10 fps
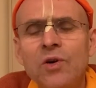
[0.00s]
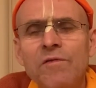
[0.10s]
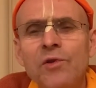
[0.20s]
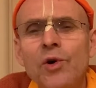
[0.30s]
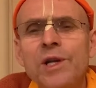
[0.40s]

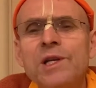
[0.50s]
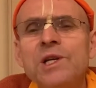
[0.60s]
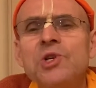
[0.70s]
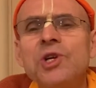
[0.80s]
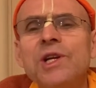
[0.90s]
of Lord
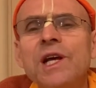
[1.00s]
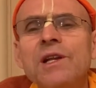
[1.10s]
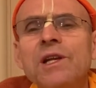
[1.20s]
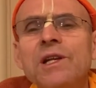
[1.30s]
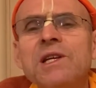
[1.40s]

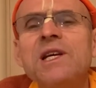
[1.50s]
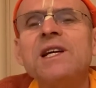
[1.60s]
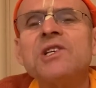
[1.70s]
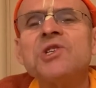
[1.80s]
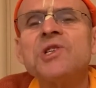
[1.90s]
Nityānanda, the
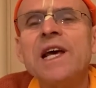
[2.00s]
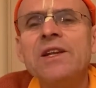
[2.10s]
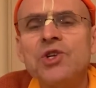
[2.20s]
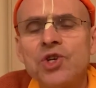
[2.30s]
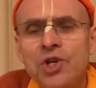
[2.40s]

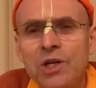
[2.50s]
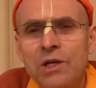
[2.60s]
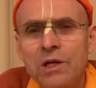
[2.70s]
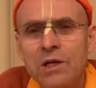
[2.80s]
extension.